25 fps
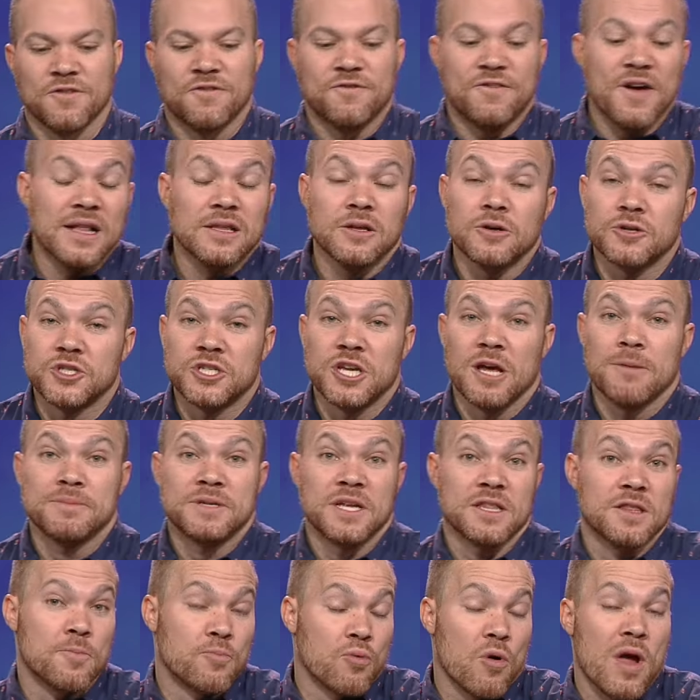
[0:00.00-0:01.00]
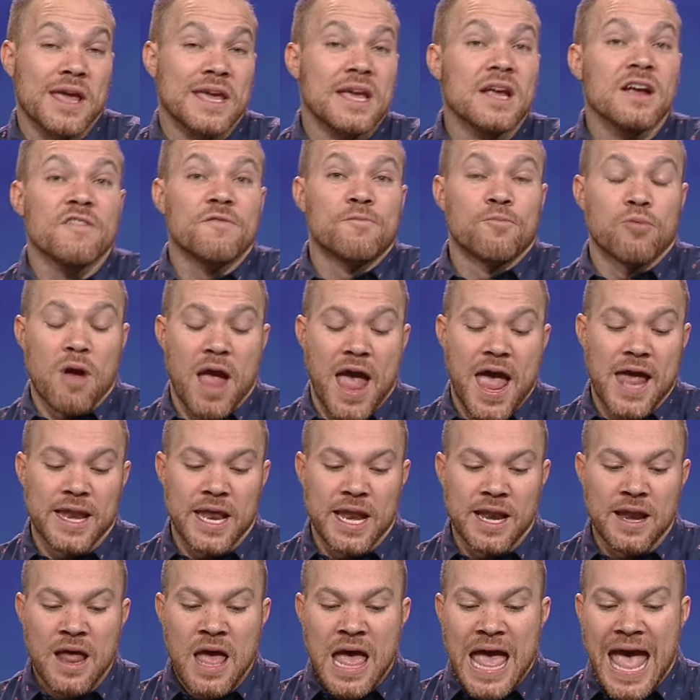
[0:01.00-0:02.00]
fellowship, to the breaking of bread,
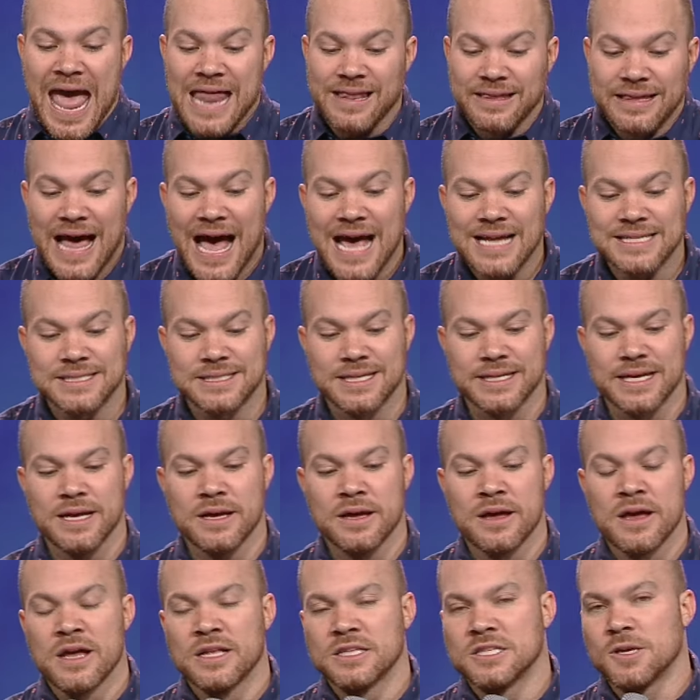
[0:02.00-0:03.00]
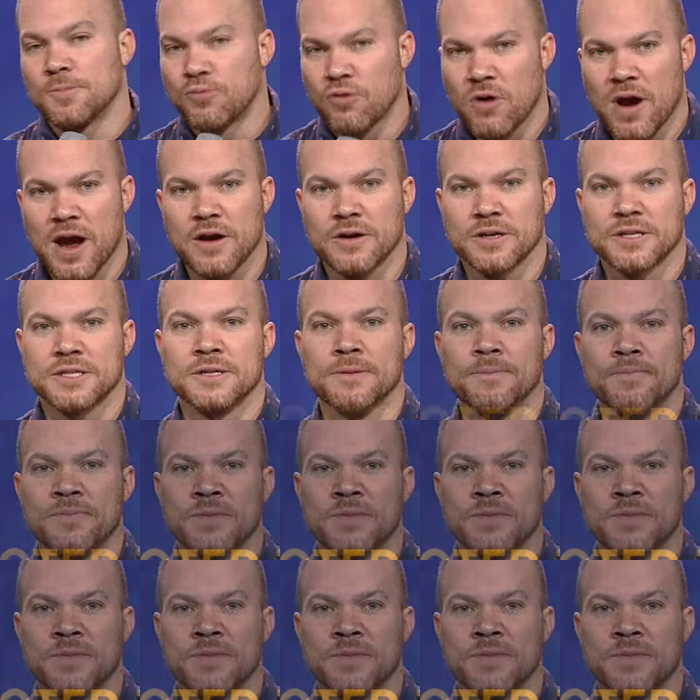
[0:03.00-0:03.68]
and lastly, to prayers.